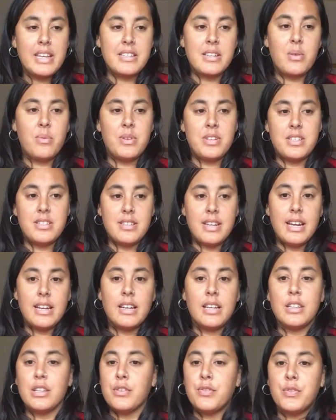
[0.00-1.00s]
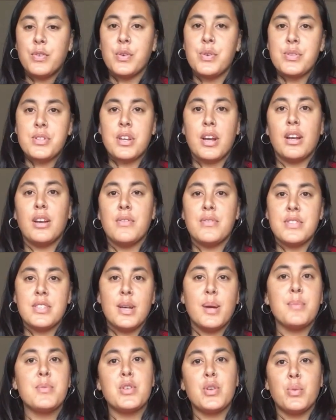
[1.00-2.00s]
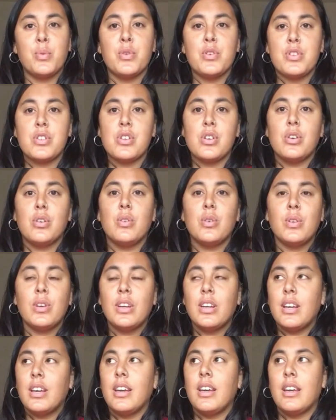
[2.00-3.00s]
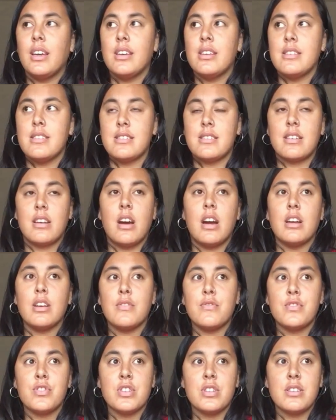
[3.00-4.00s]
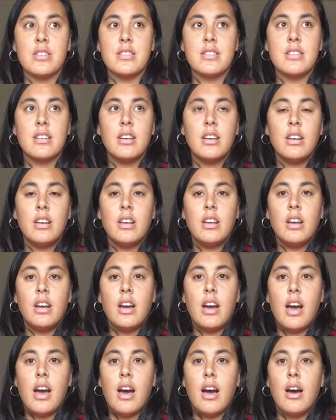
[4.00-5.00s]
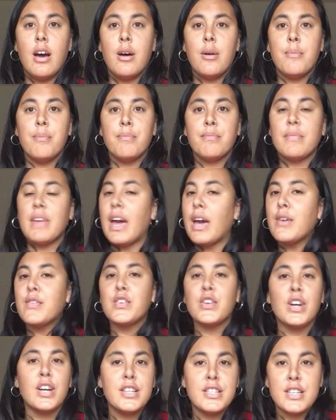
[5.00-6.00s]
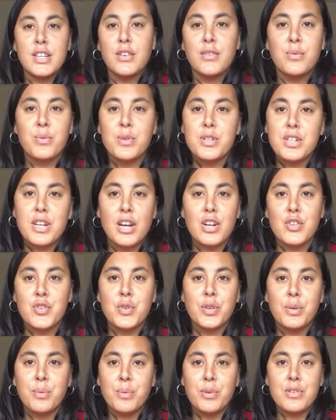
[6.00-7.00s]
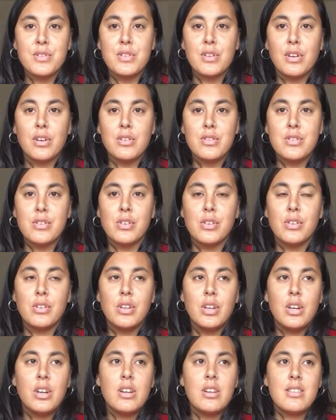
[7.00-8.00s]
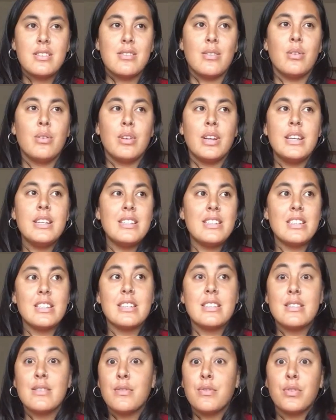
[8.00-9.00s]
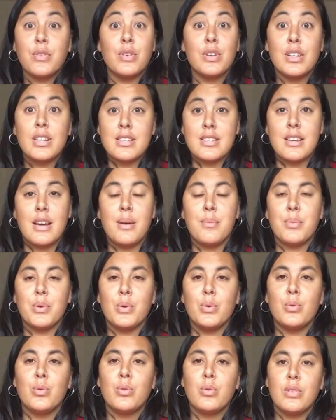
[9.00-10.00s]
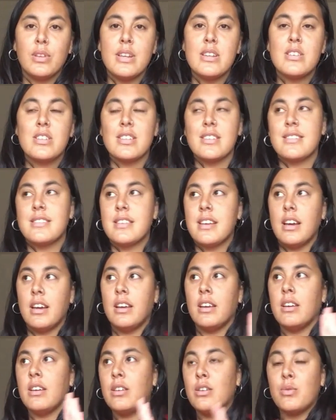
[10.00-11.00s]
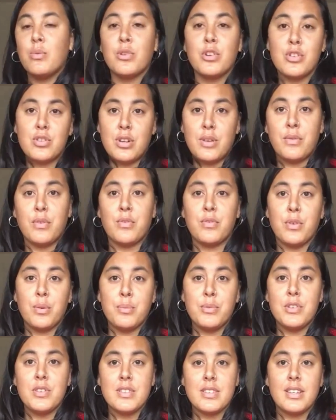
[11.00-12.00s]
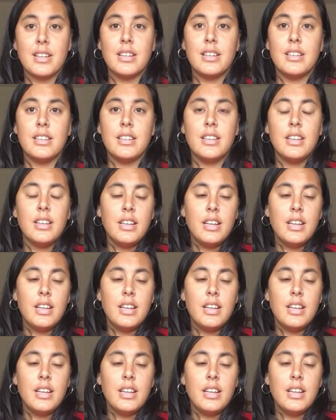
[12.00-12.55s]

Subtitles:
as I would say, like, the first kind of steps you would do is kind of just have an idea of which country you want to go to. So let's just, for an example, let's just say you want to travel from New Zealand.